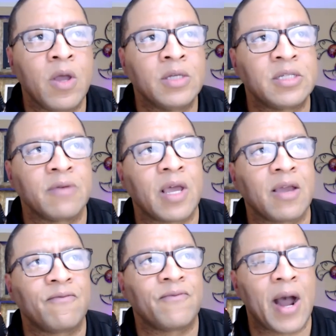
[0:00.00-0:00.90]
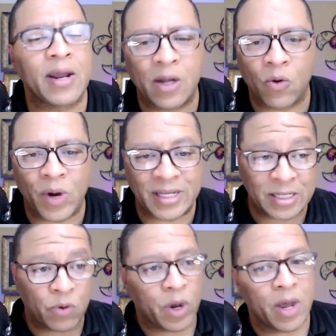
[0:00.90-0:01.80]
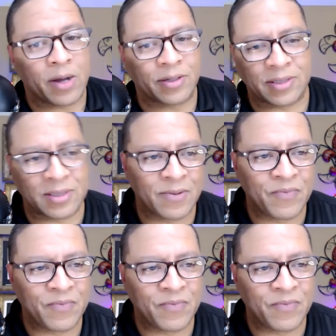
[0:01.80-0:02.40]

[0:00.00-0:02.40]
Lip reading: see if they can find their way somewhere else.